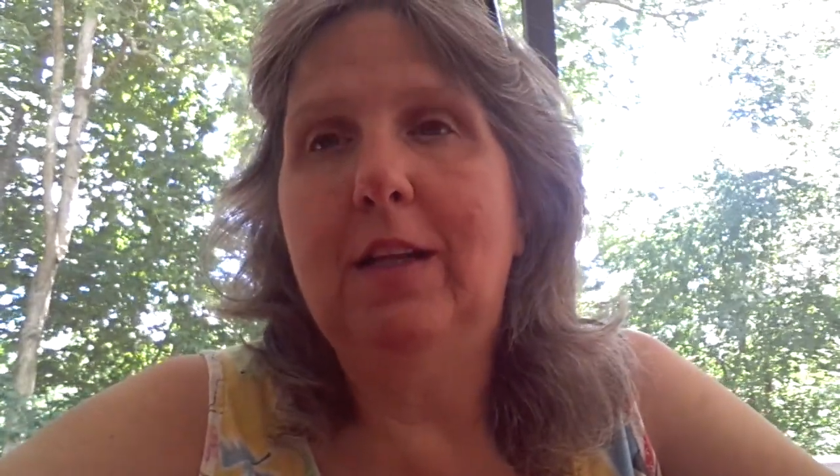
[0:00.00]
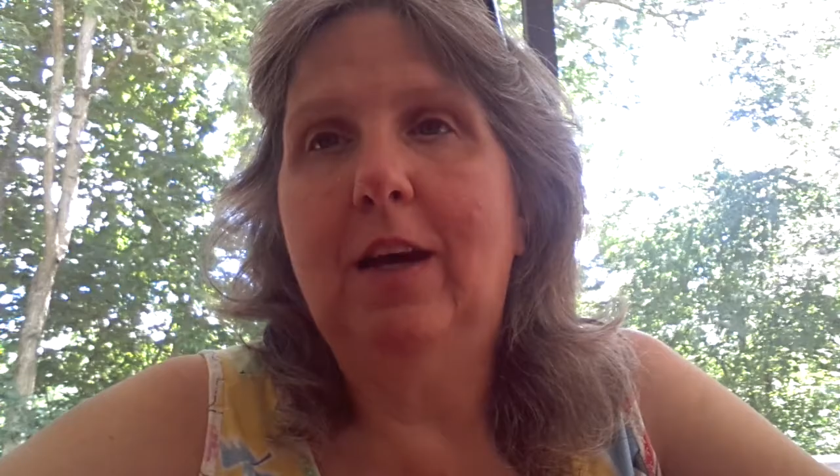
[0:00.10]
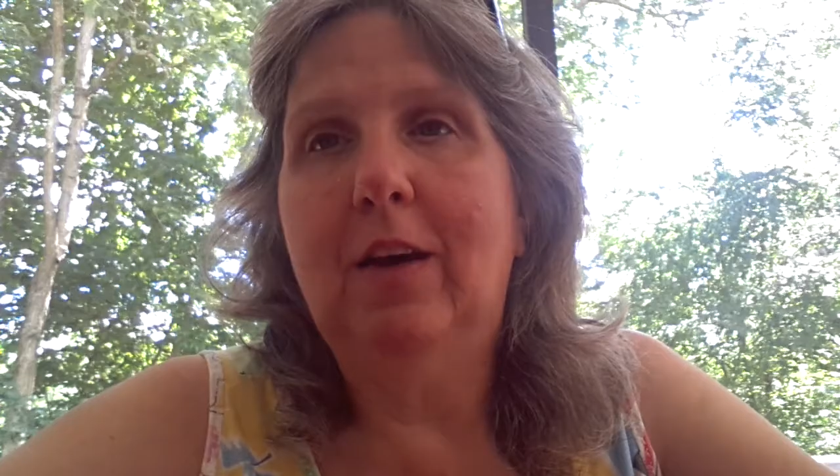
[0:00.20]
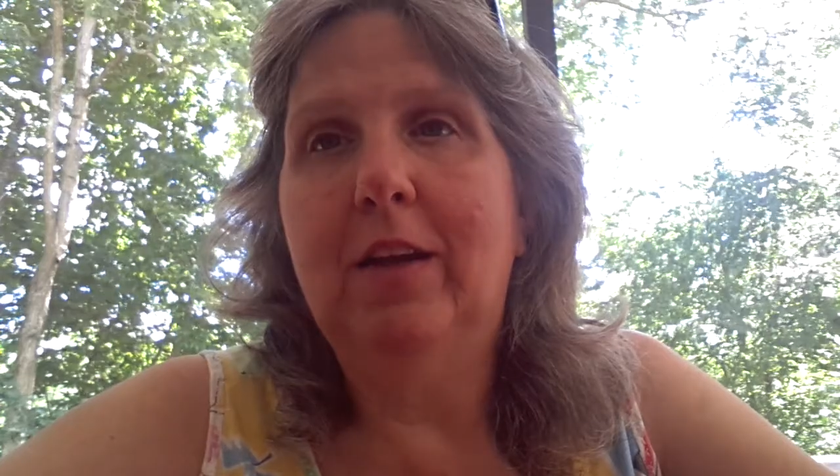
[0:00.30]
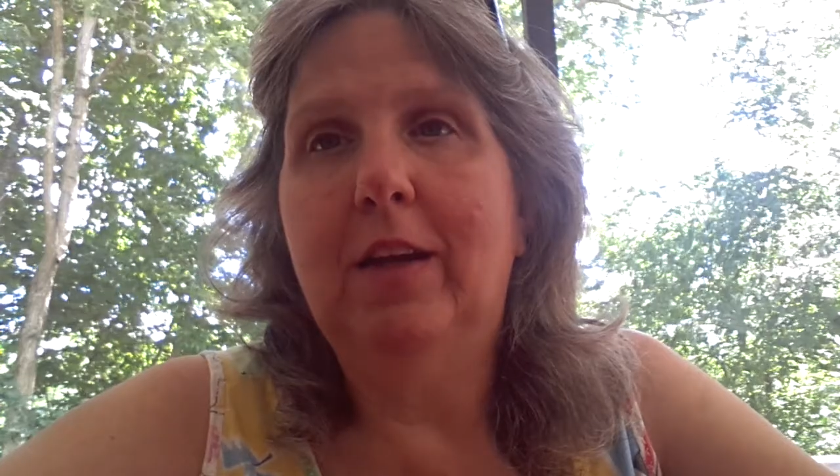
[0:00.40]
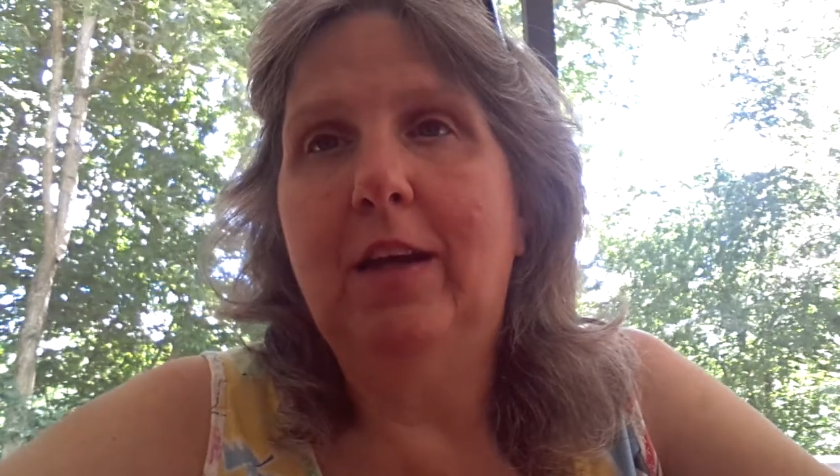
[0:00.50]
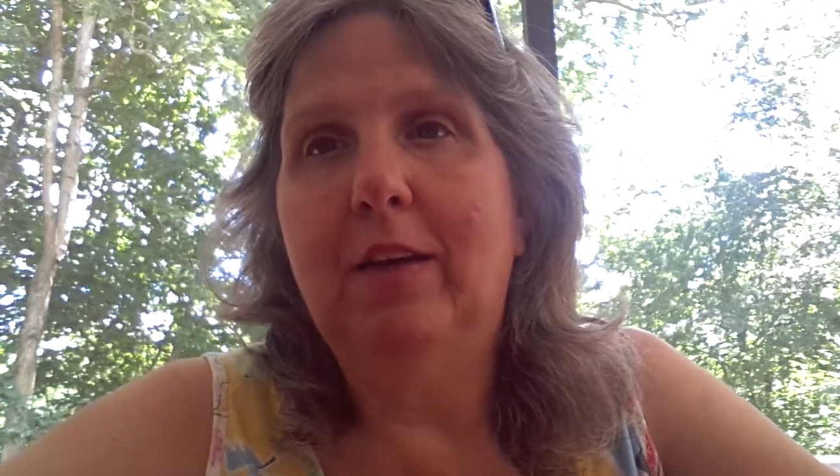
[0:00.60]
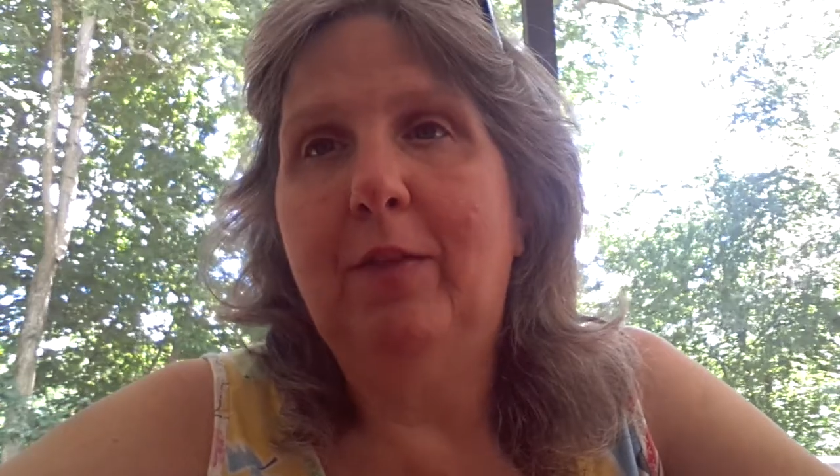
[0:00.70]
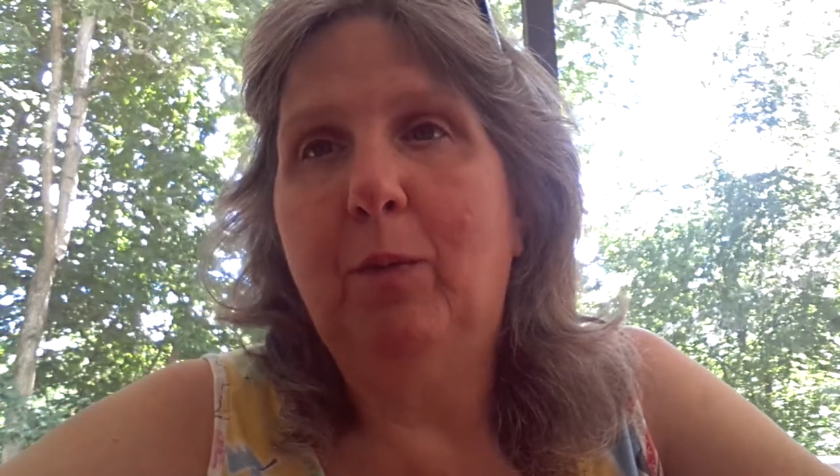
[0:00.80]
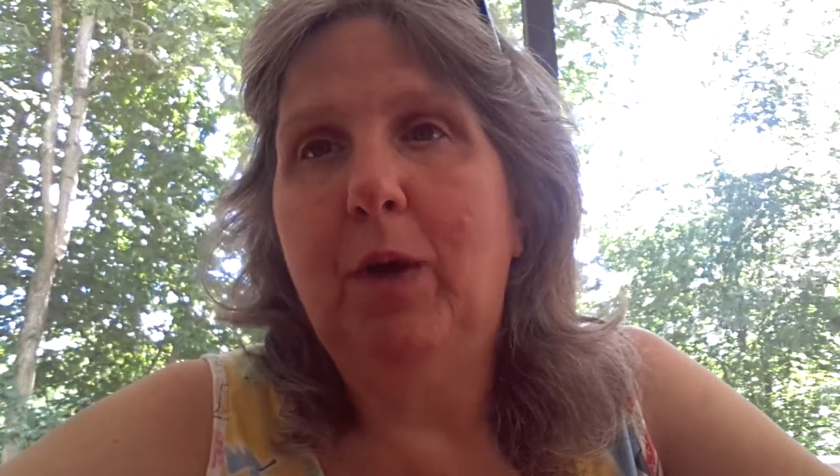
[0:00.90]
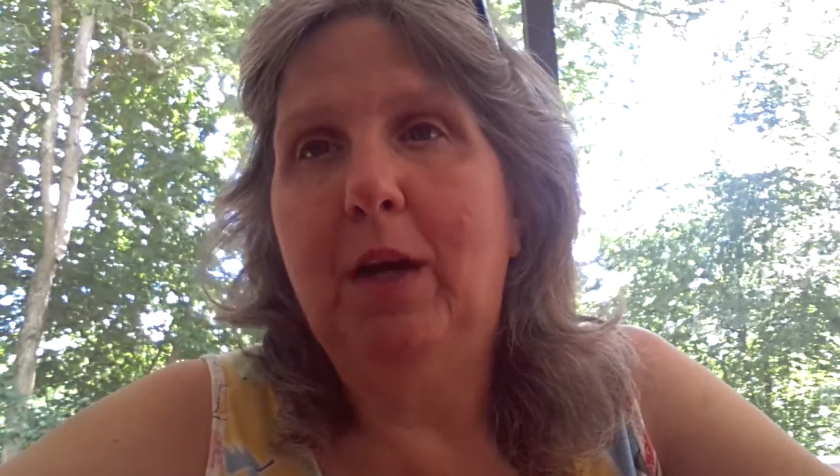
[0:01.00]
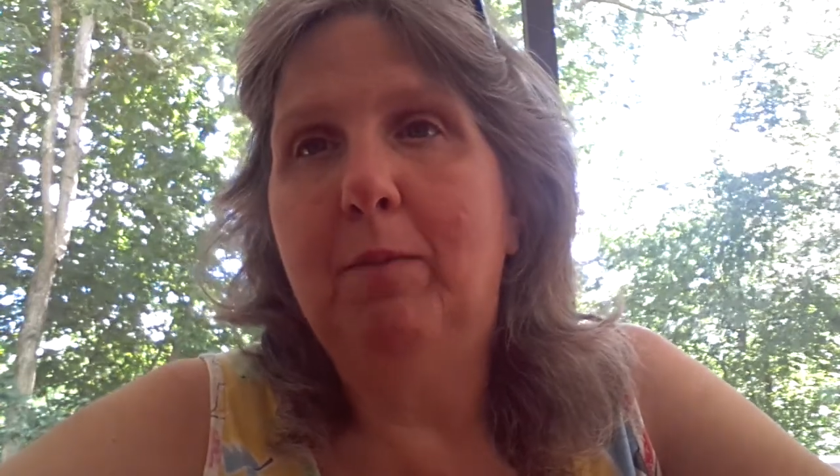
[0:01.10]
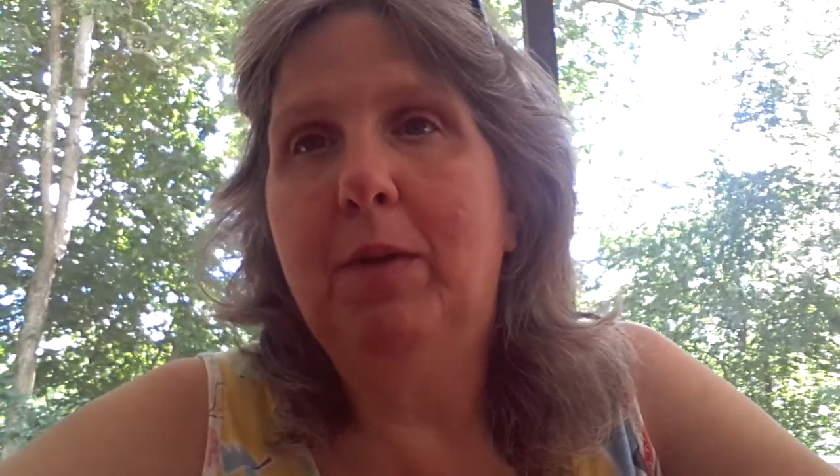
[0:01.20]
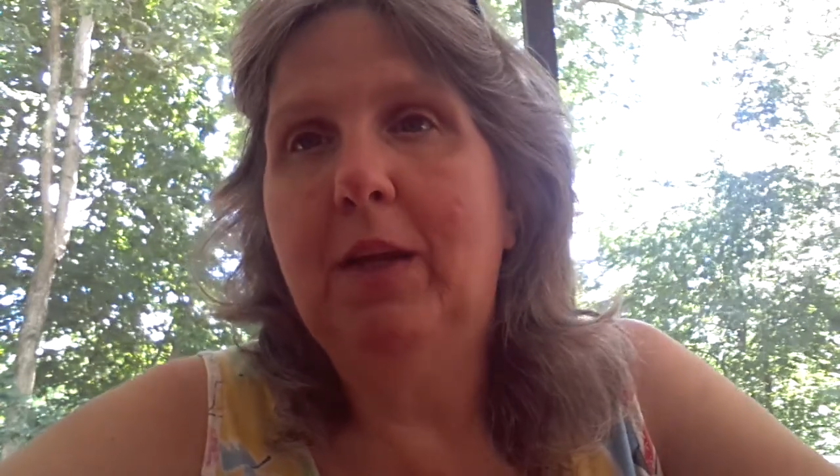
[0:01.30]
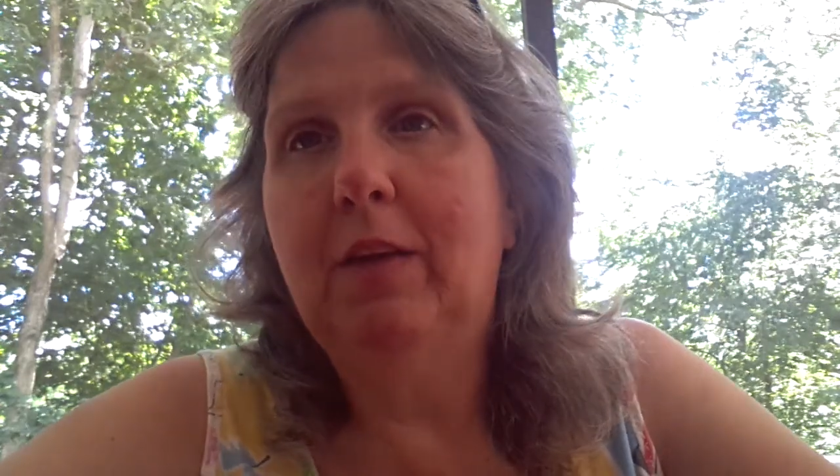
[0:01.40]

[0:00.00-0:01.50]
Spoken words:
the web.